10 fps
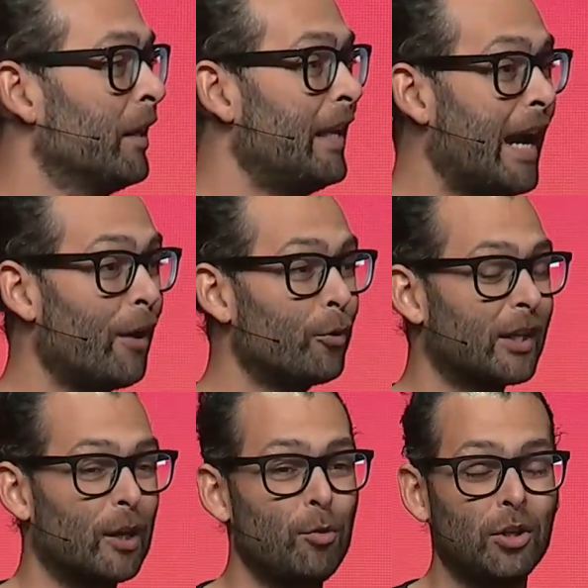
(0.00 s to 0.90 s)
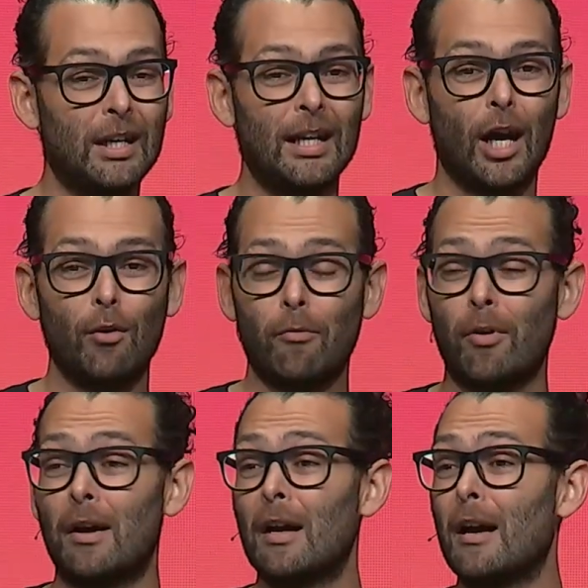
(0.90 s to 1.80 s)
Now with a community of
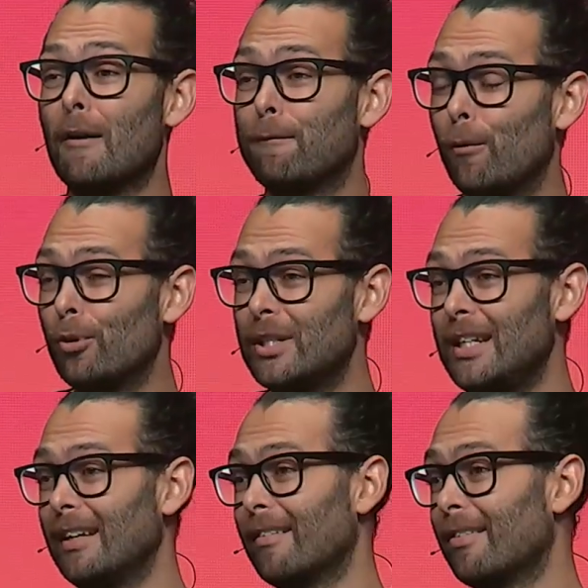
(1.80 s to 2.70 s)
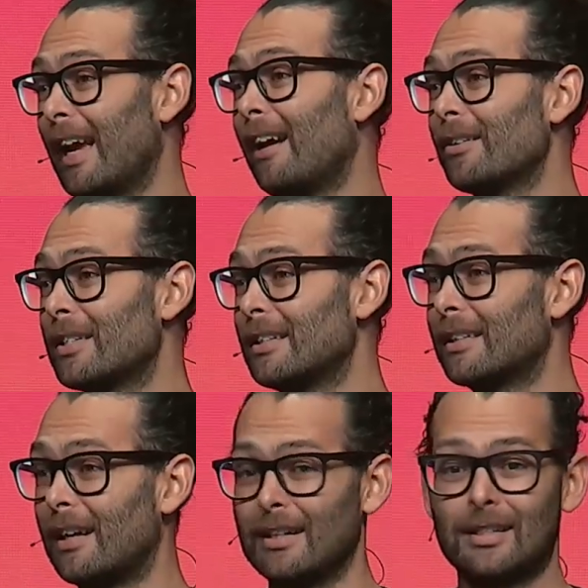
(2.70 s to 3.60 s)
over
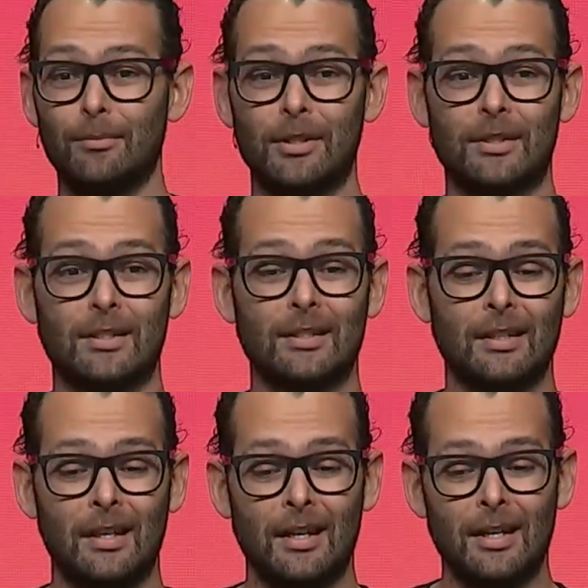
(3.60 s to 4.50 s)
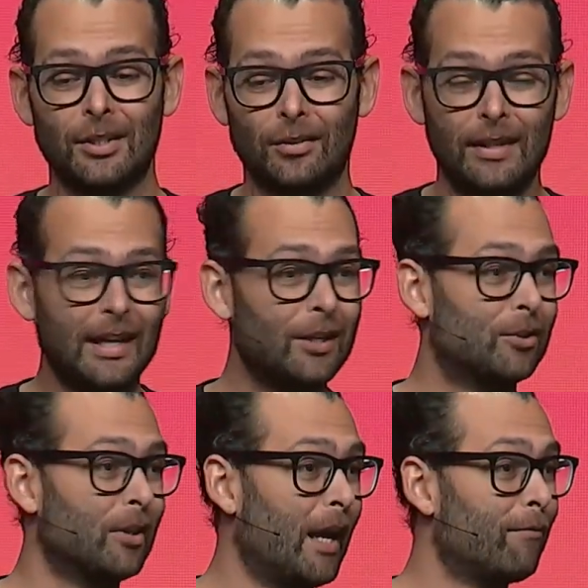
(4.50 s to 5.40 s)
40,000 customers. So thank you
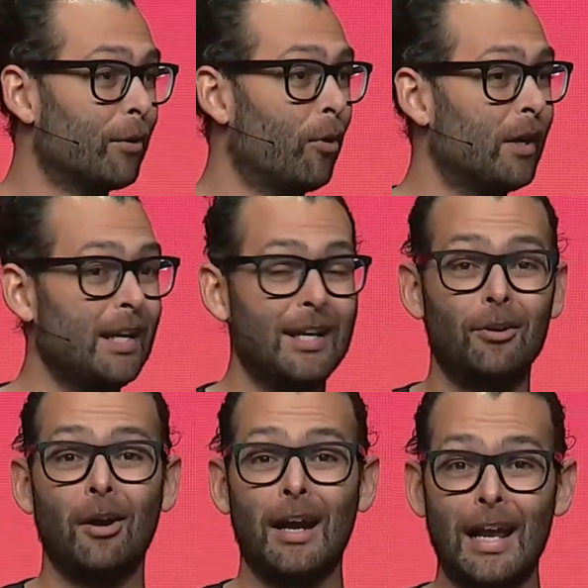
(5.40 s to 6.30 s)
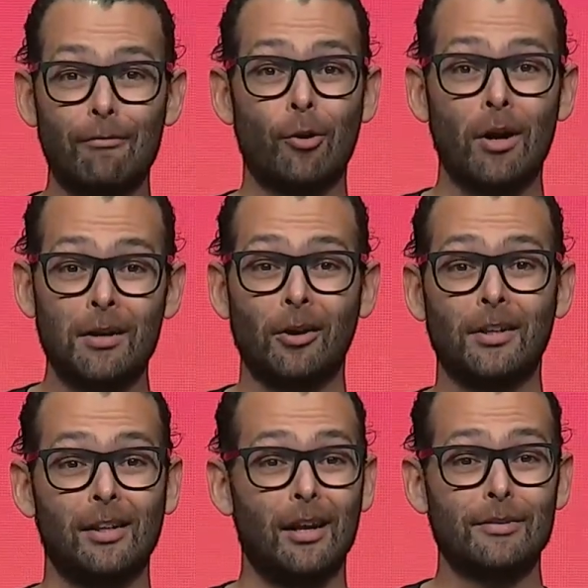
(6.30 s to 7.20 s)
to everyone here and everyone on the
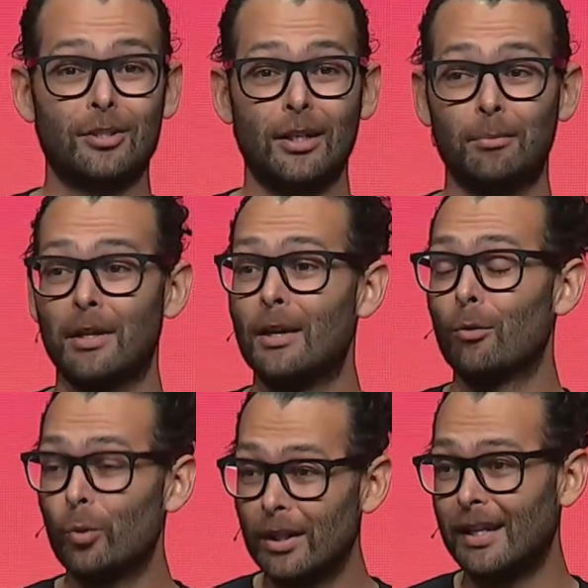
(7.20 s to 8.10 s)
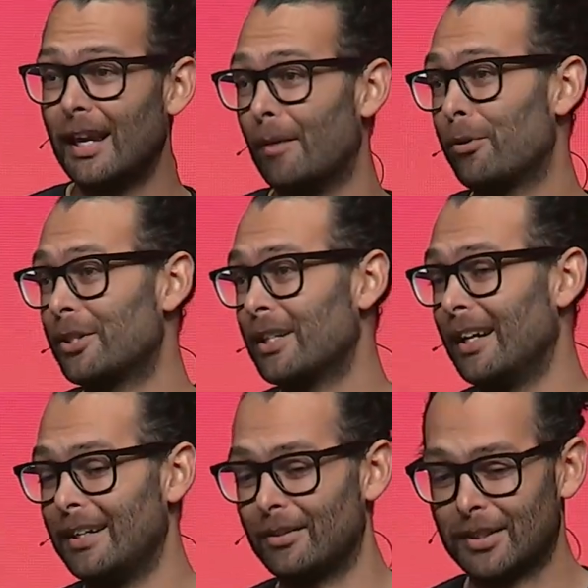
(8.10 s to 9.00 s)
live stream. Really
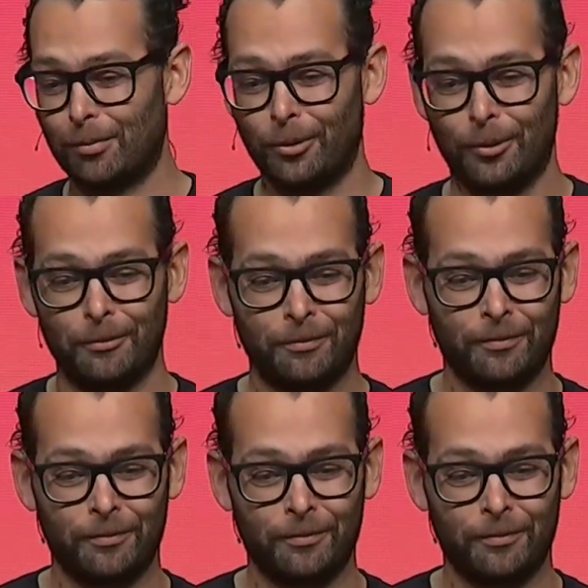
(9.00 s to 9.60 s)
appreciate your support.